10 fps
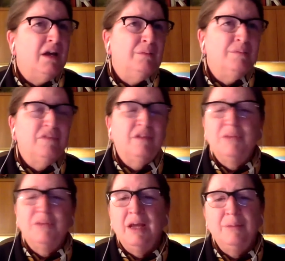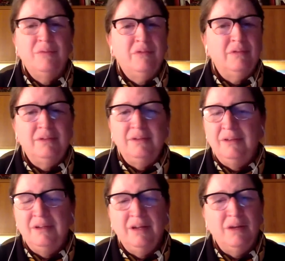Sometimes,
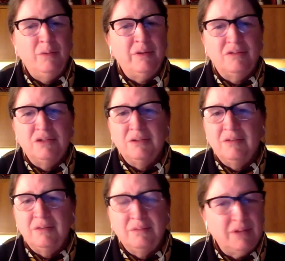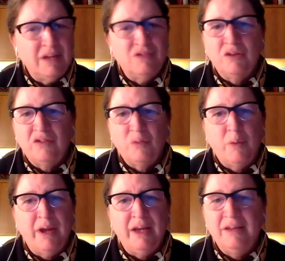you know, it's just the
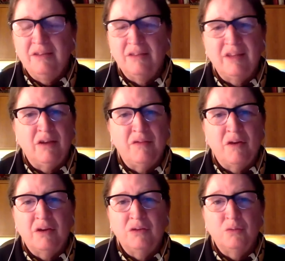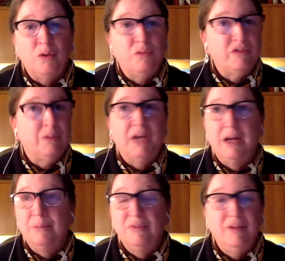way it is. It's out of our control.
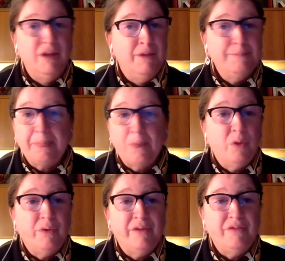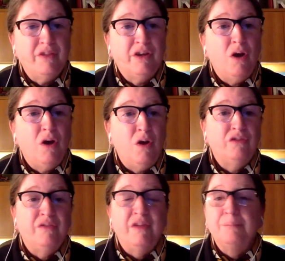Sometimes we're even the cause
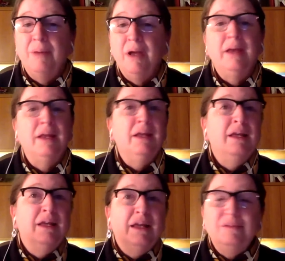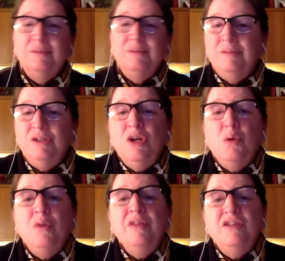of it. But you
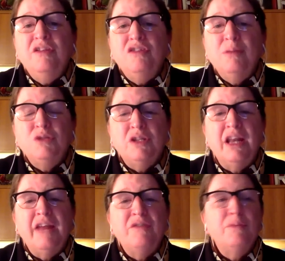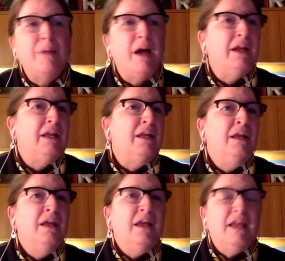know, on the assumption that everybody
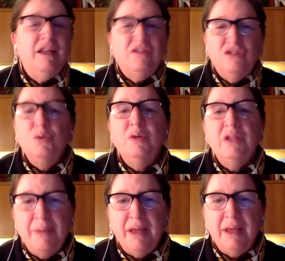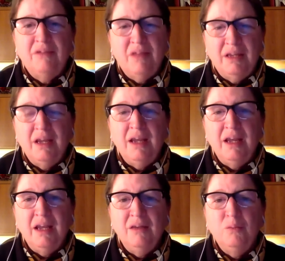is doing the best they
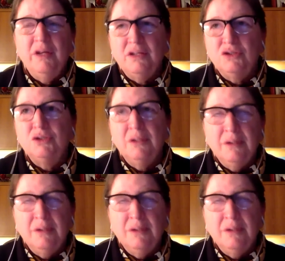can, which